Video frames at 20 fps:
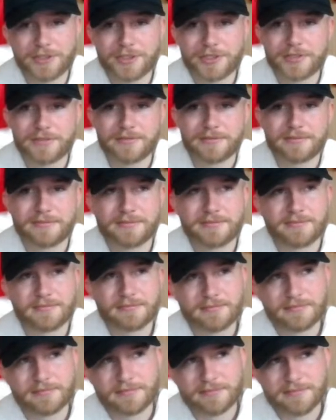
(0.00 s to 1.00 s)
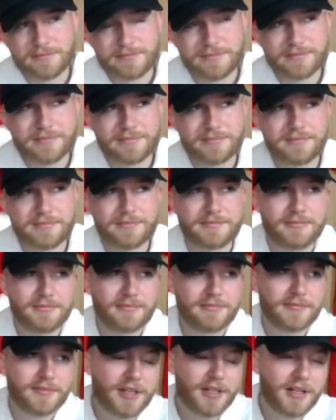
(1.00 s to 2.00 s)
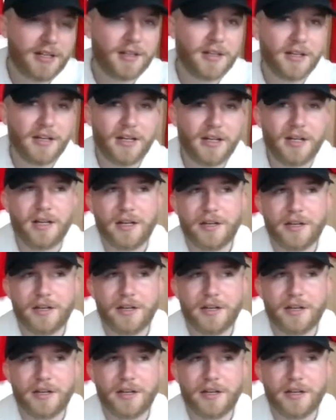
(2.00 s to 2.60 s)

Really? Yeah, I could see